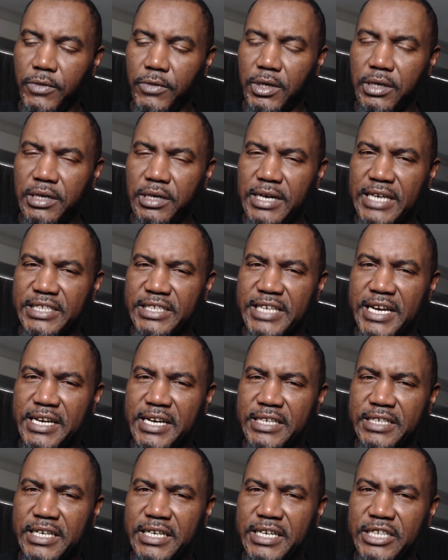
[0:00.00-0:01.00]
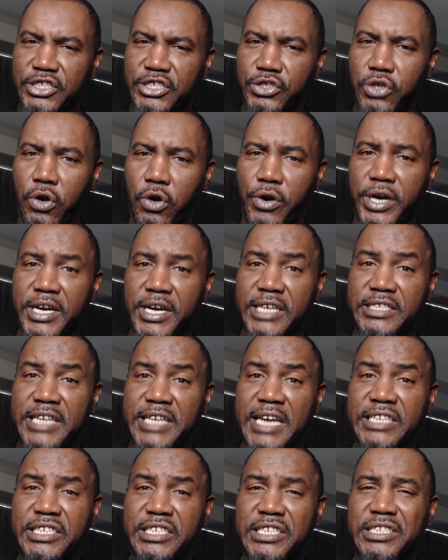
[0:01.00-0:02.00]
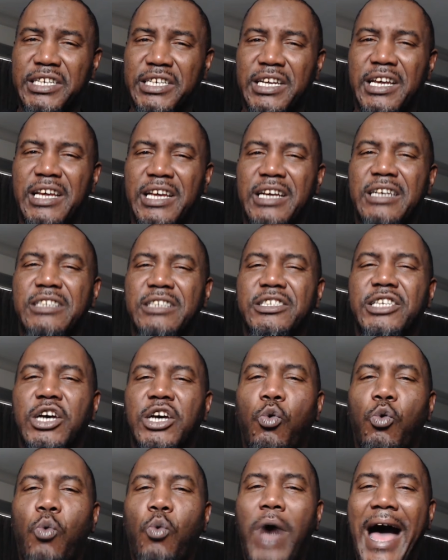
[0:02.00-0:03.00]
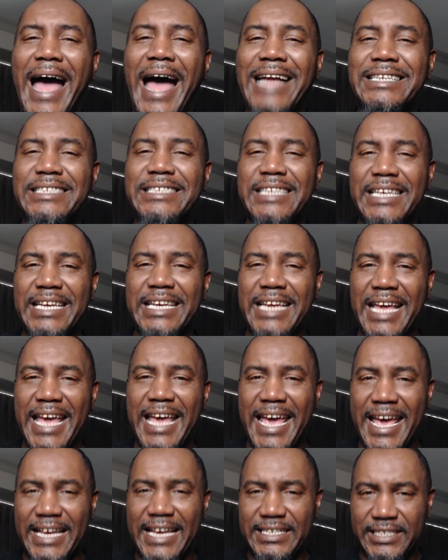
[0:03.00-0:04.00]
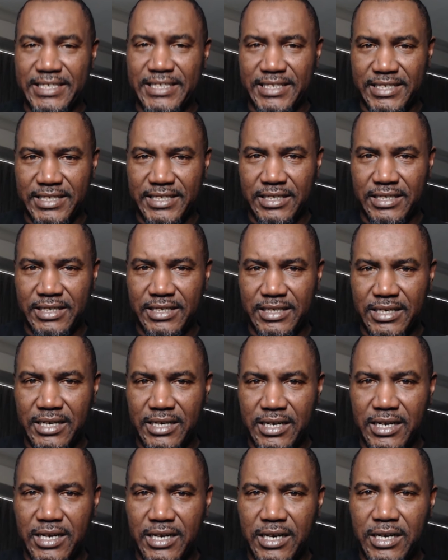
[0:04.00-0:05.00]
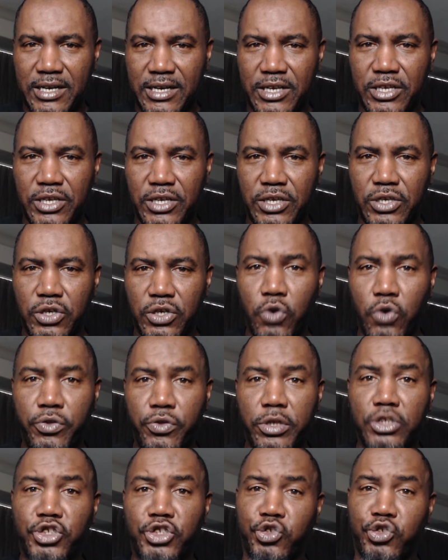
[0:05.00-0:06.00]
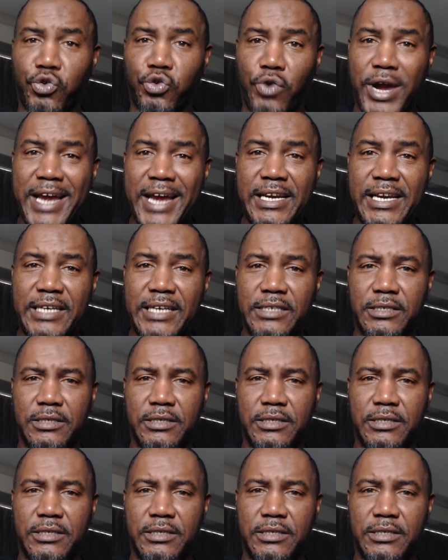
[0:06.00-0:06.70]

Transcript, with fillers: Let's get into this story, and it takes us to YTS, Youth Training,